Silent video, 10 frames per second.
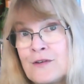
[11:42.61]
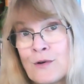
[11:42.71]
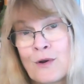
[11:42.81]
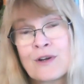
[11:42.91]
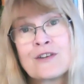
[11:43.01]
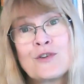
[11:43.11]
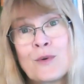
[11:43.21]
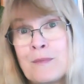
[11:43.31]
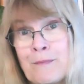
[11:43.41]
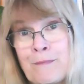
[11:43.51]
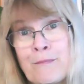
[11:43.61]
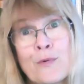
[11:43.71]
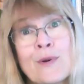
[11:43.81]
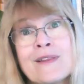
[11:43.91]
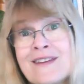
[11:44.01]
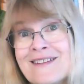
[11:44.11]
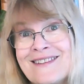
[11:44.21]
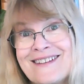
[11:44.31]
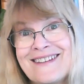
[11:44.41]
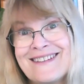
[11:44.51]
you're going to do it
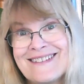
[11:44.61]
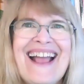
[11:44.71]
brilliantly.